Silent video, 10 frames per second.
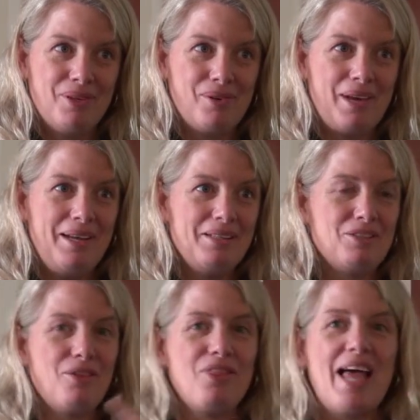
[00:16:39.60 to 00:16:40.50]
Okay,
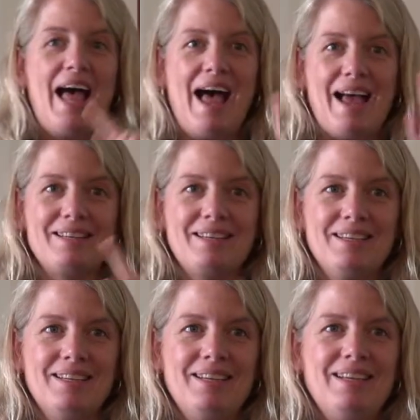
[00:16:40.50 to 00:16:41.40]
so that
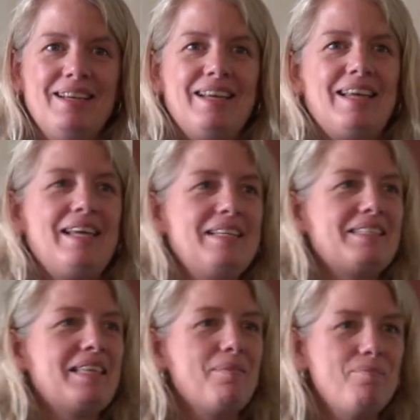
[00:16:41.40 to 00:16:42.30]

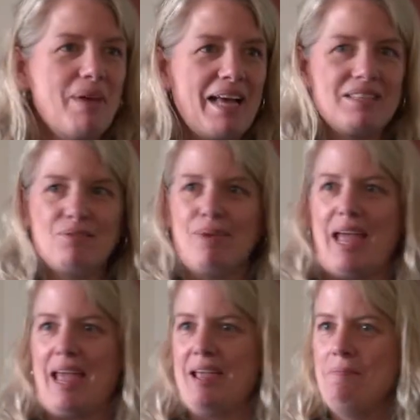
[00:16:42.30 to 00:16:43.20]
is the best
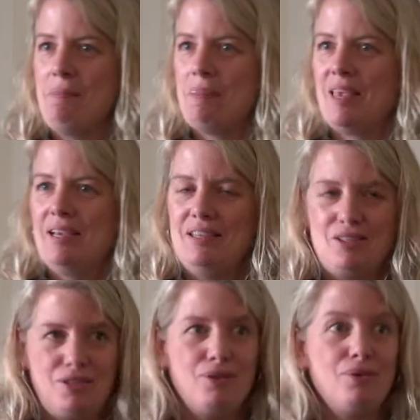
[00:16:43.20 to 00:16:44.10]
way
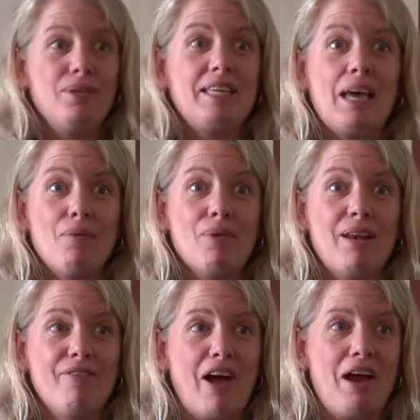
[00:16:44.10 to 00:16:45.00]
to get rid
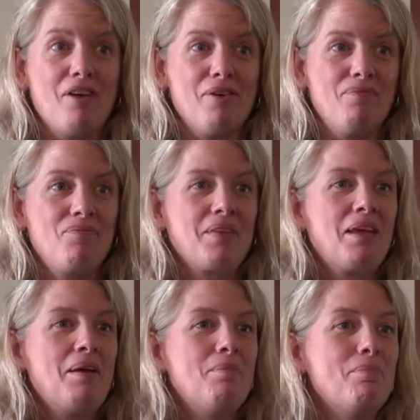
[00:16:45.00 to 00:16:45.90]
of iron.
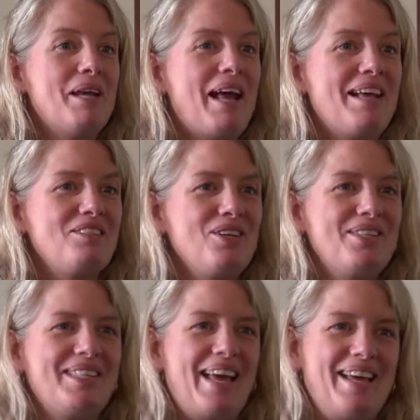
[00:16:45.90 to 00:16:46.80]
But as you
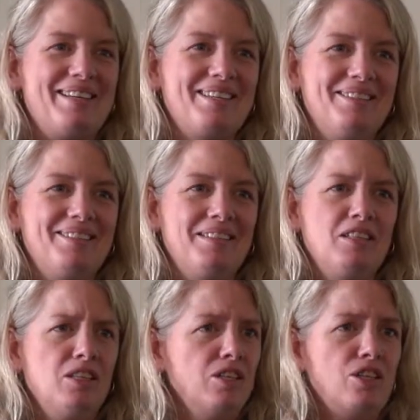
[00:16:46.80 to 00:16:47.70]
said,
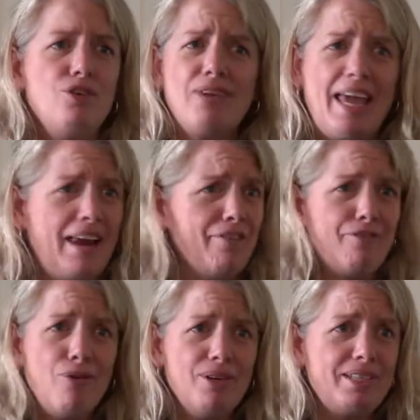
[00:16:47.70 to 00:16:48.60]
you can't
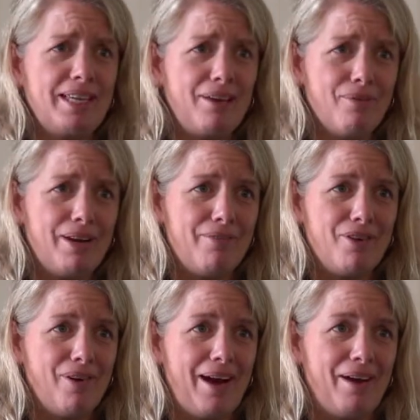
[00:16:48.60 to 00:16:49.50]
afford to get rid of
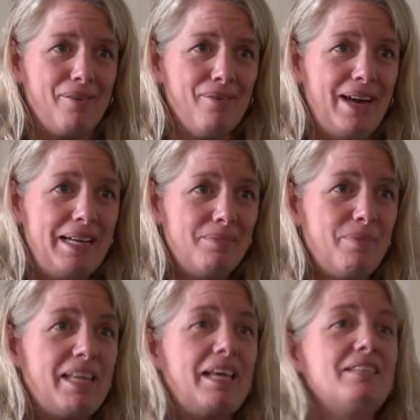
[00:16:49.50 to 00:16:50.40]
your iron, right?
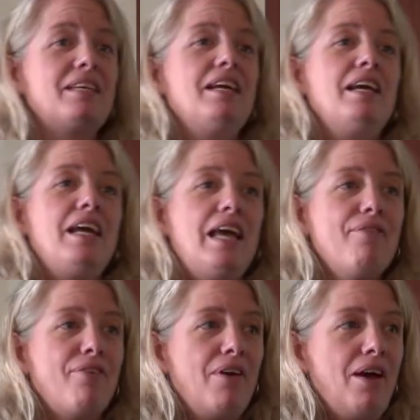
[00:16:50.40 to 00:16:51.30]
Because
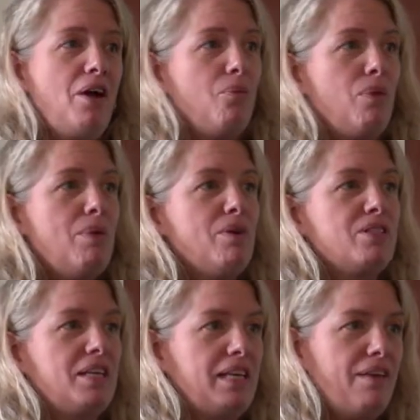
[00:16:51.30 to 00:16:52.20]
if we were
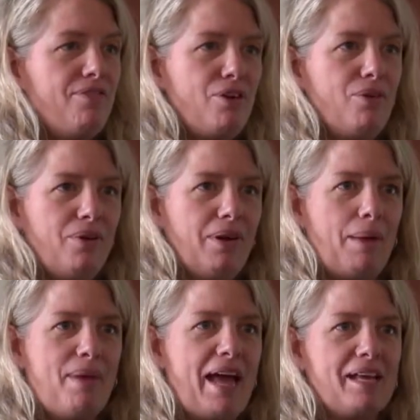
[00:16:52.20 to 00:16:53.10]
to give you
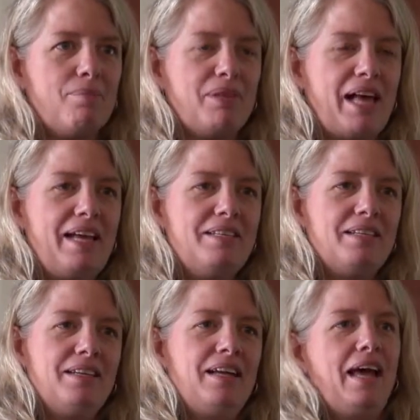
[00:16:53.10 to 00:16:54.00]
a bag of blood
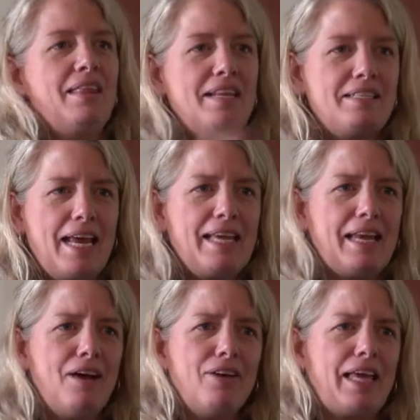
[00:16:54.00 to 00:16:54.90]
and then take
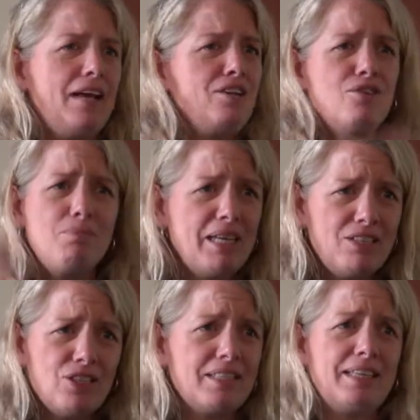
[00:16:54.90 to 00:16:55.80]
it out again, you'd be
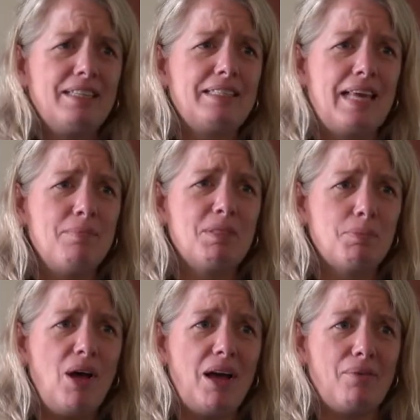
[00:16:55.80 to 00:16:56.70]
just in the same
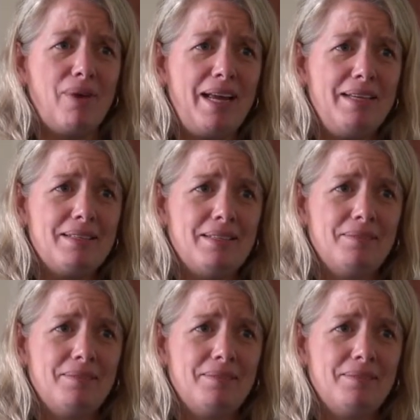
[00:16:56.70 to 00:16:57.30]
spot, right?